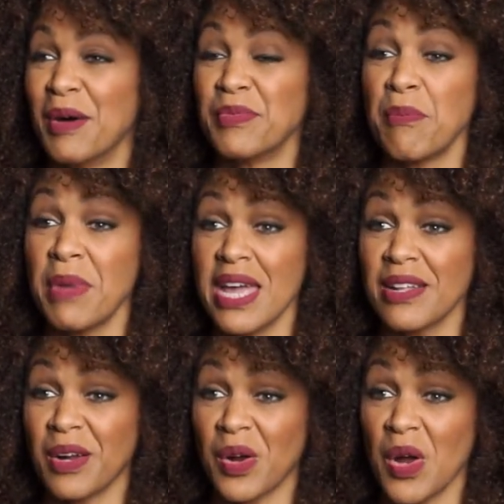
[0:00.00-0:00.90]

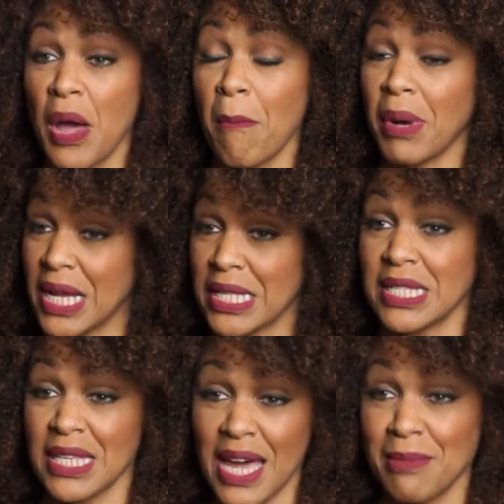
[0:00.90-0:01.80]
demeanor, but at the
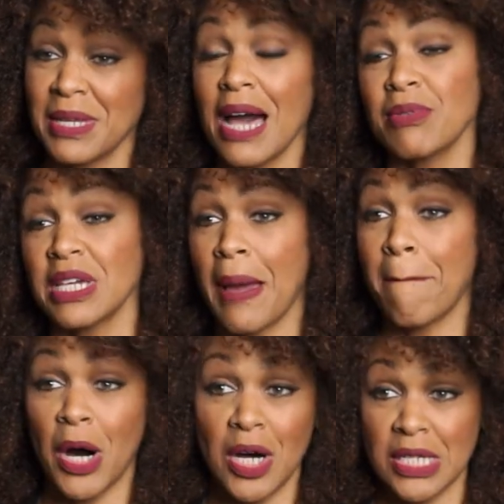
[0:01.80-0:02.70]
same time, she
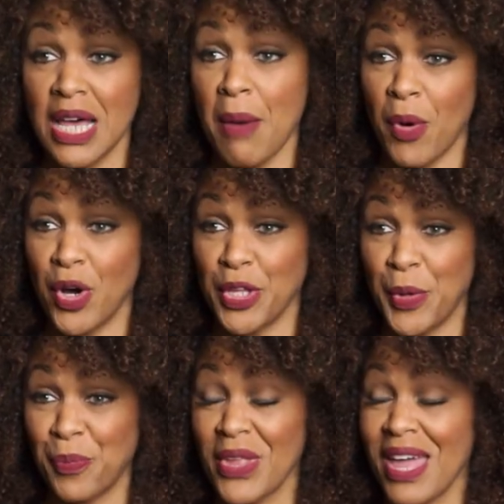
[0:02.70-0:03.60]
can boss up on
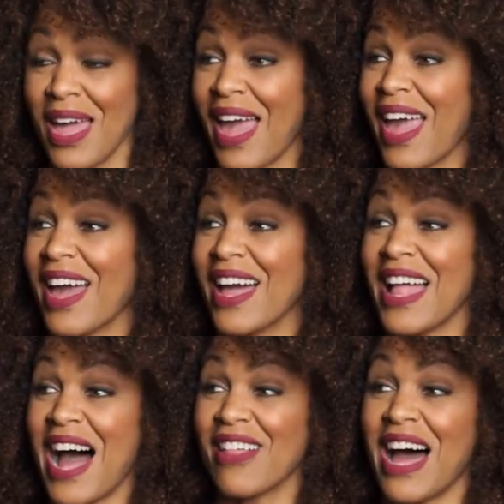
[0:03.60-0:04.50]
you. And
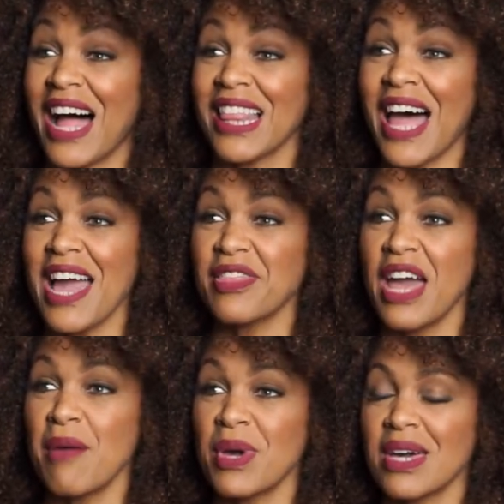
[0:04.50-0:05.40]
I like
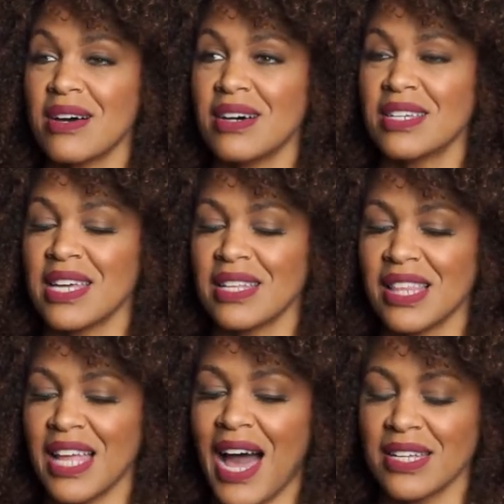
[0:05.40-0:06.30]
that because in a
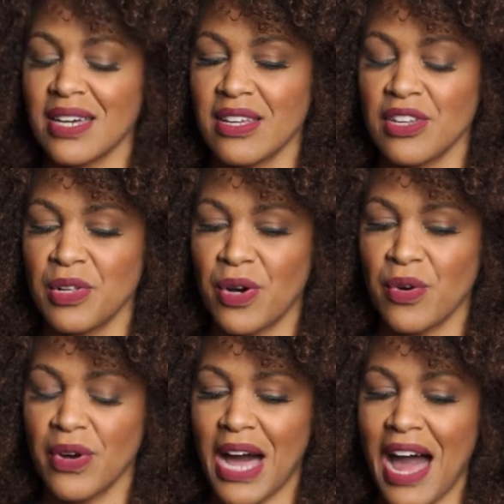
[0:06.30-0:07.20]
lot of, you
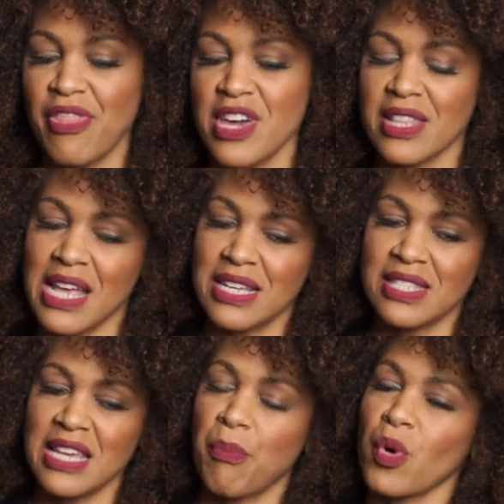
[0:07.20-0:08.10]
know, I think
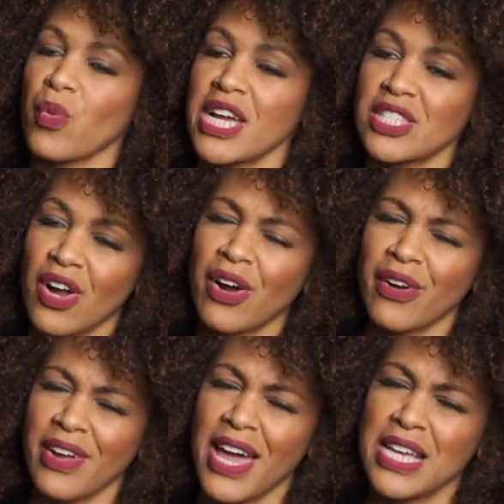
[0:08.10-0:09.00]
that separates
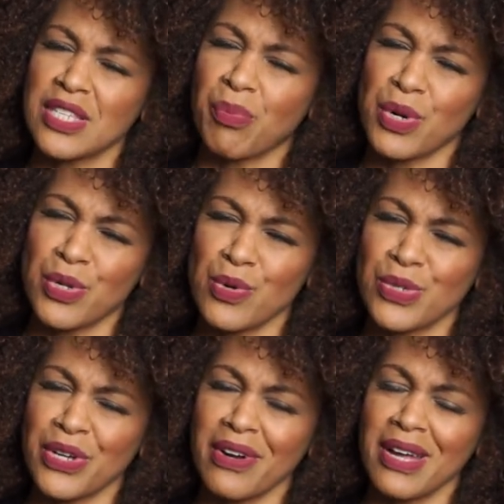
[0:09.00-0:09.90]
her as a
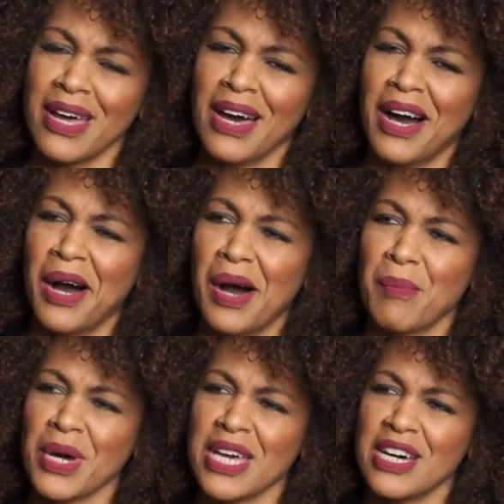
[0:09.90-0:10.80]
producer
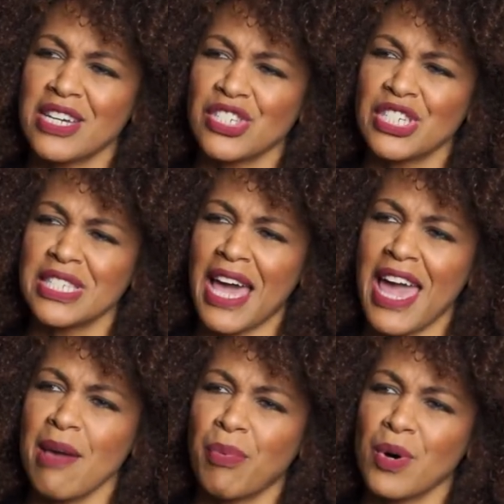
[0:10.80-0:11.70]
because she's
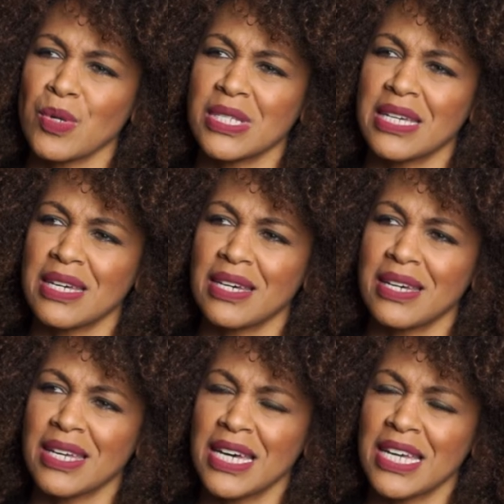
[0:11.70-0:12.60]
able to